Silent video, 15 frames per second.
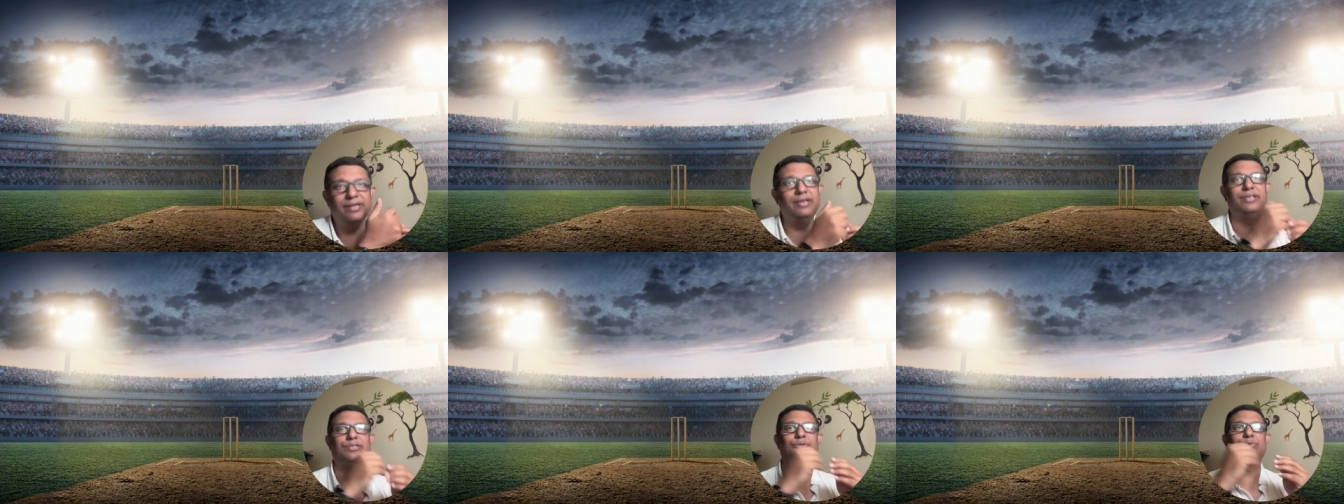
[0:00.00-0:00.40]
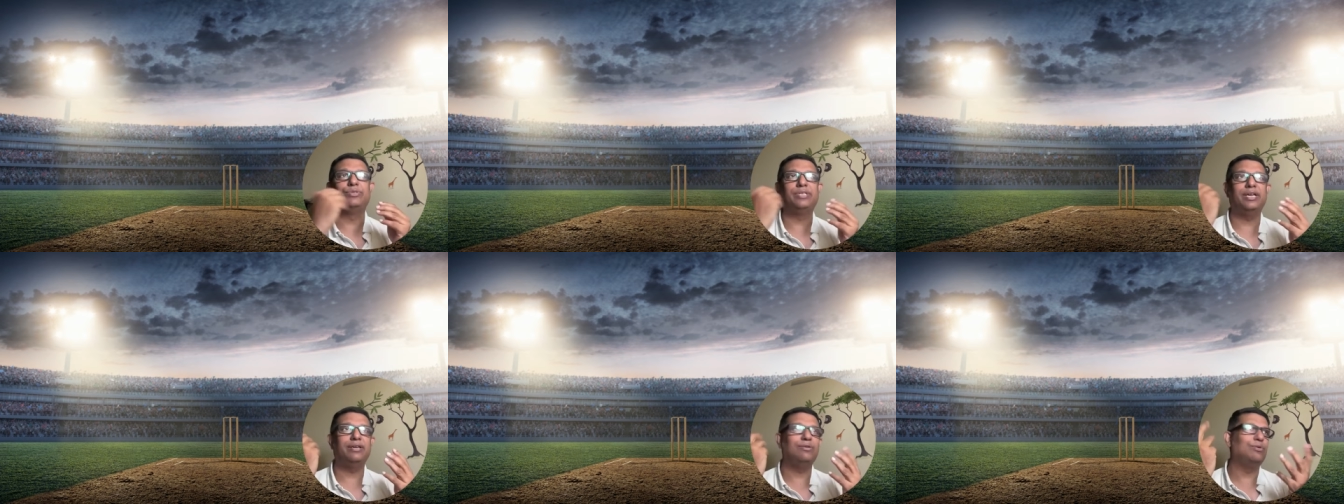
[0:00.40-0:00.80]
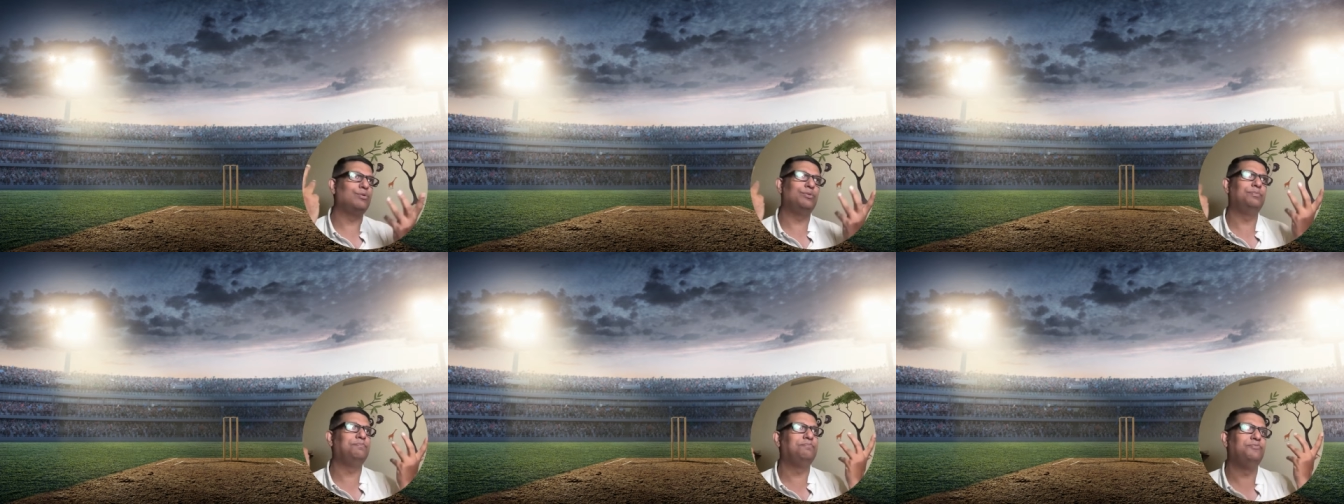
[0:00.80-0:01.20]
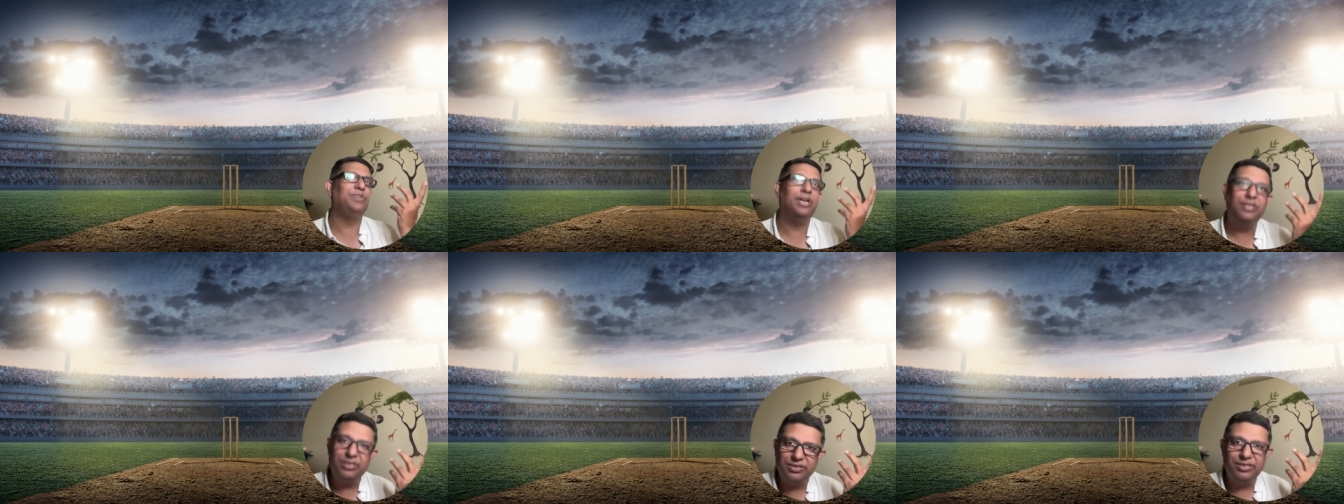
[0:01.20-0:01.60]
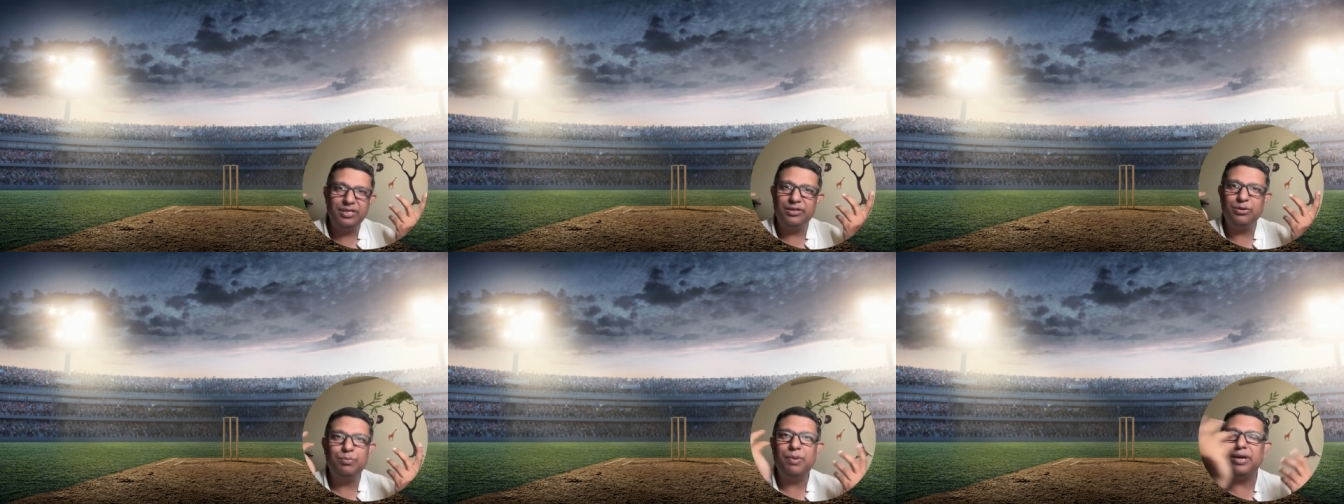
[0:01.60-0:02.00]
unless you say no we are just
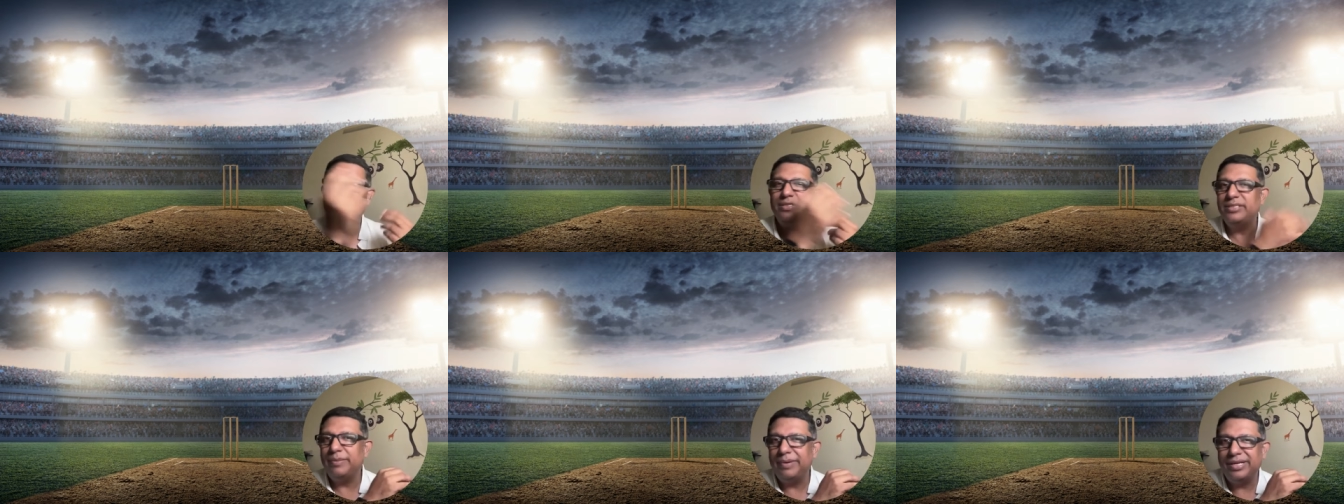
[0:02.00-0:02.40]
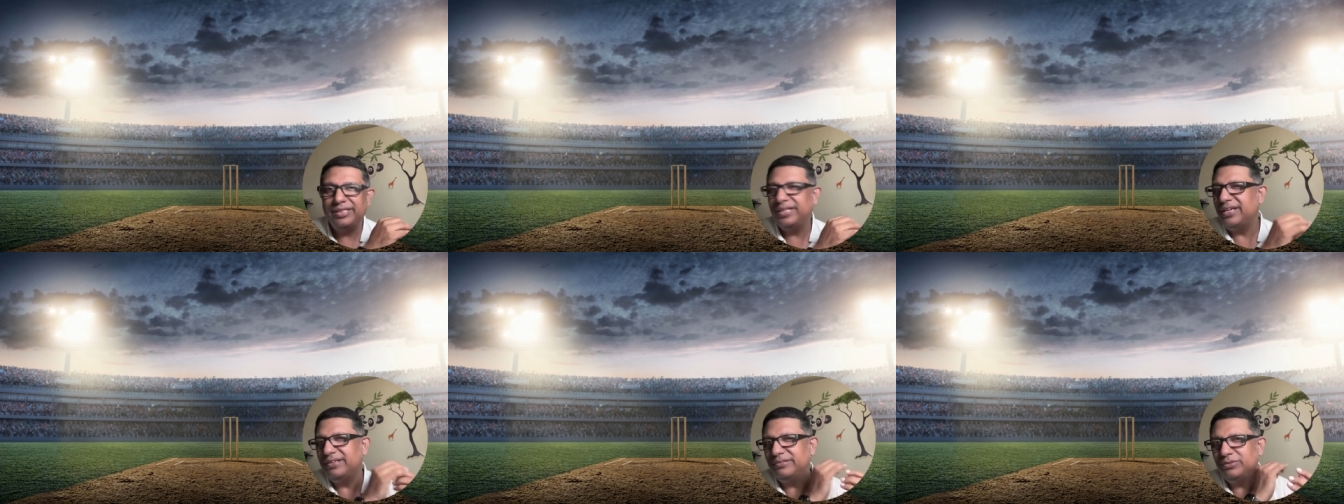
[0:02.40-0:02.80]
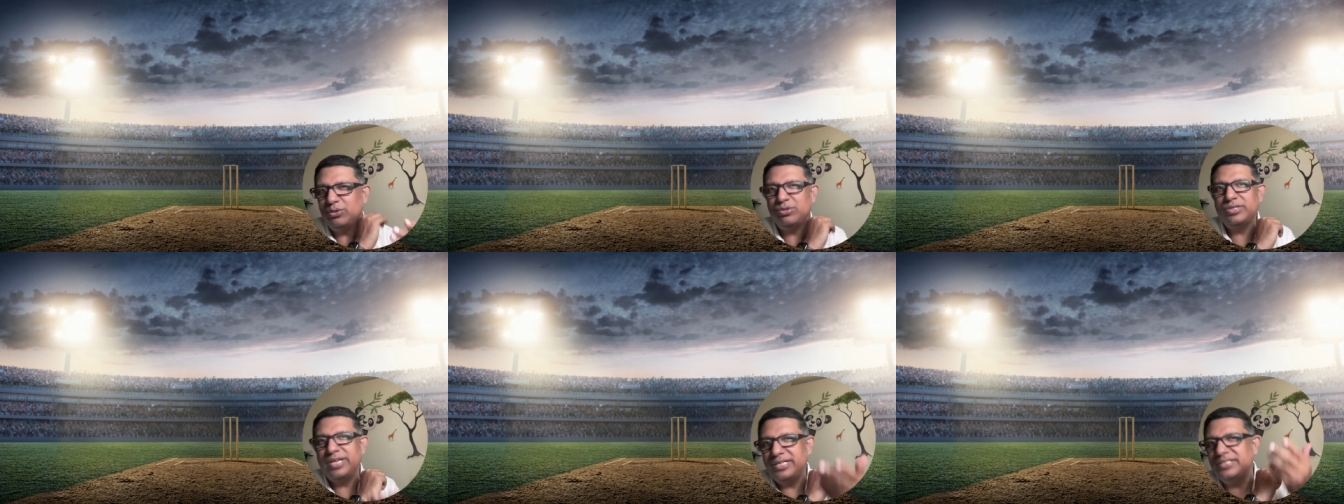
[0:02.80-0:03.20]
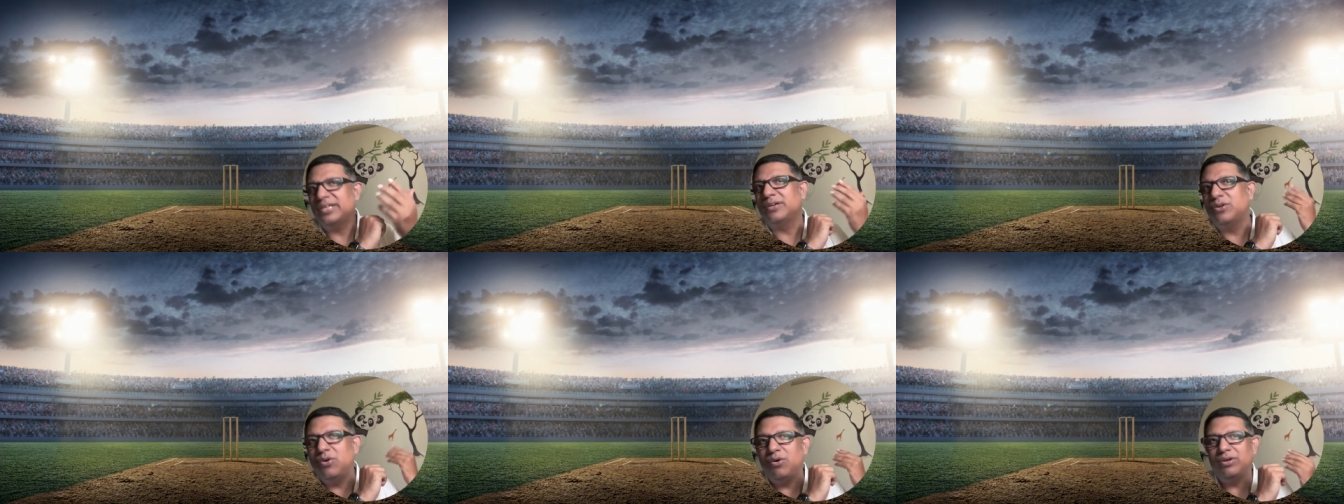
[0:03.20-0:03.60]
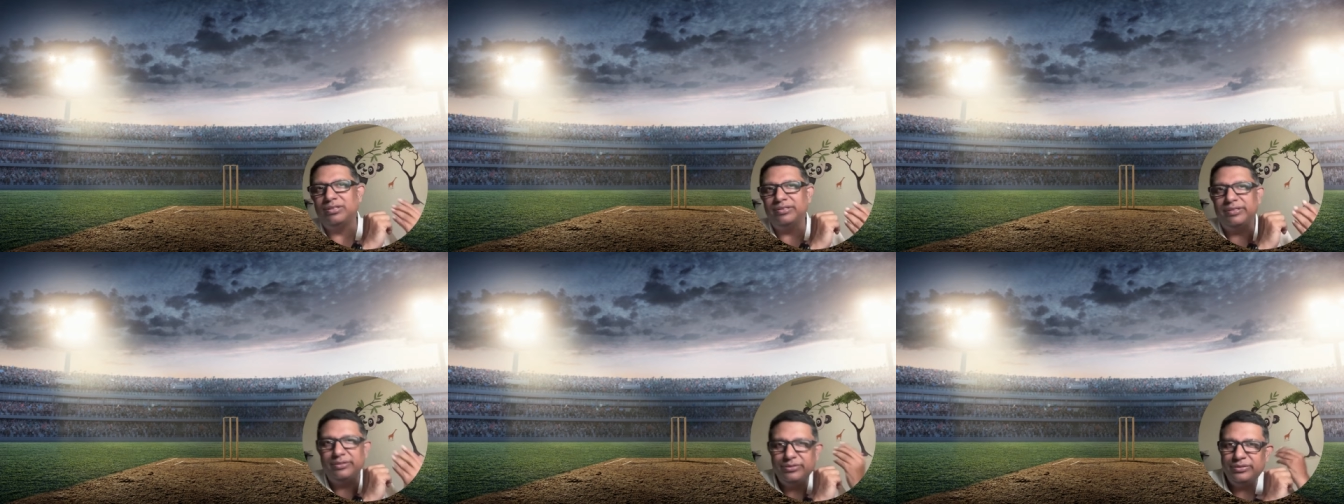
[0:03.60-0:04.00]
here to participate i think those days are gone that,